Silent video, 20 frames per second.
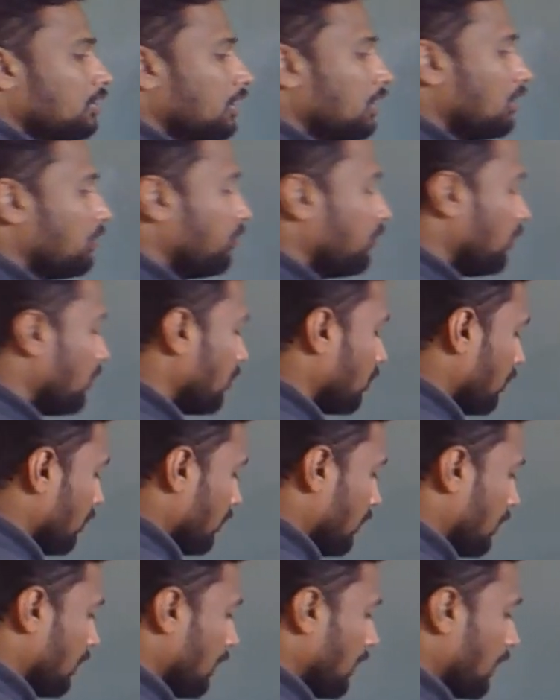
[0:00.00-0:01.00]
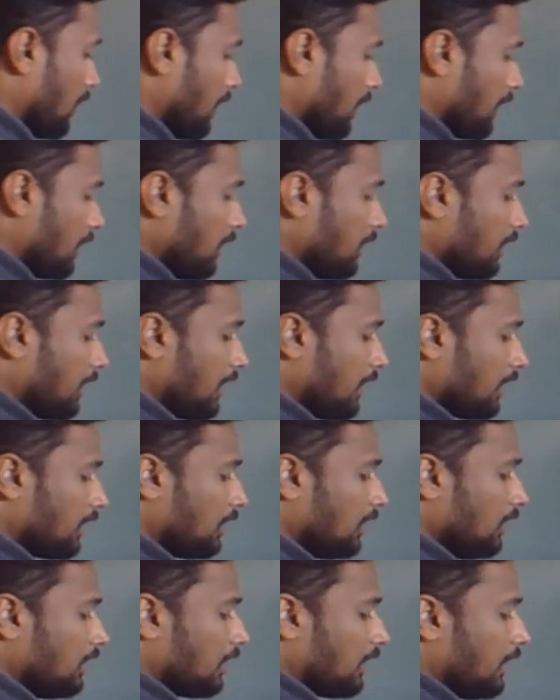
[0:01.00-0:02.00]
Therefore here I can
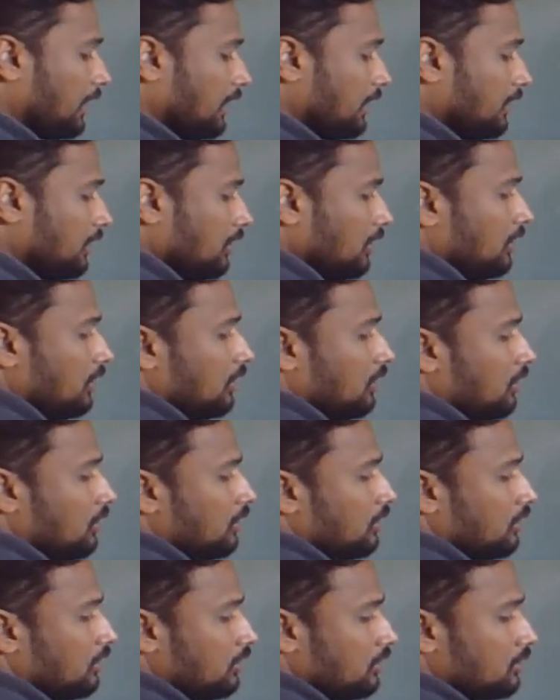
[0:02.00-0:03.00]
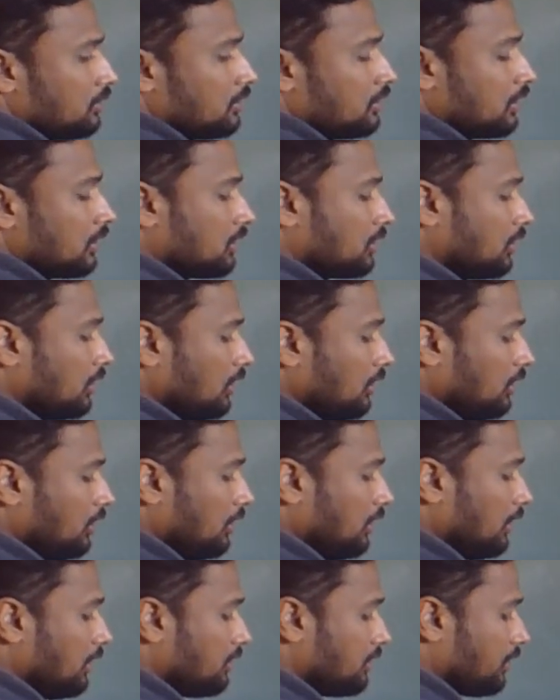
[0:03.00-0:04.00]
directly write
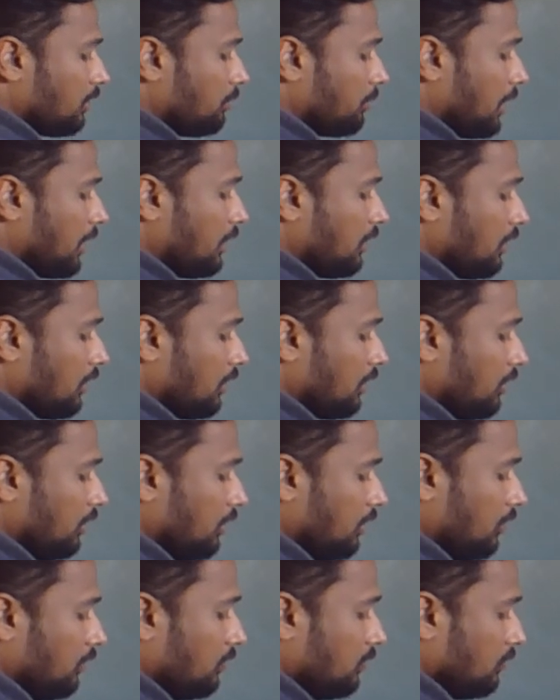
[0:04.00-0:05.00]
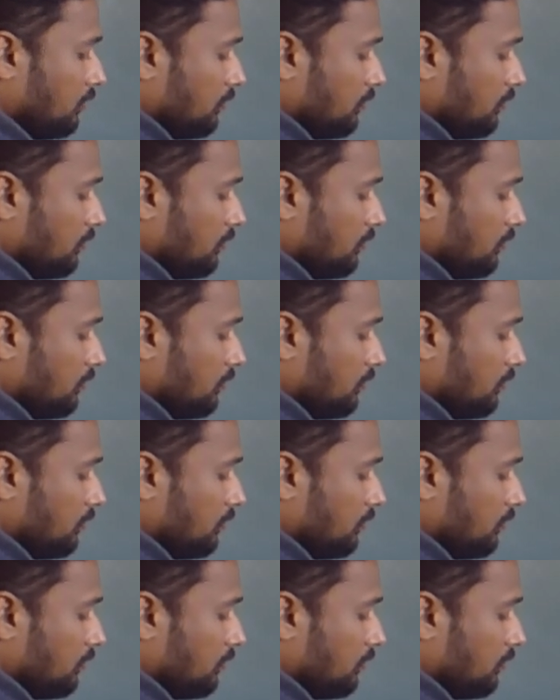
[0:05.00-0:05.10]
16 is remainder.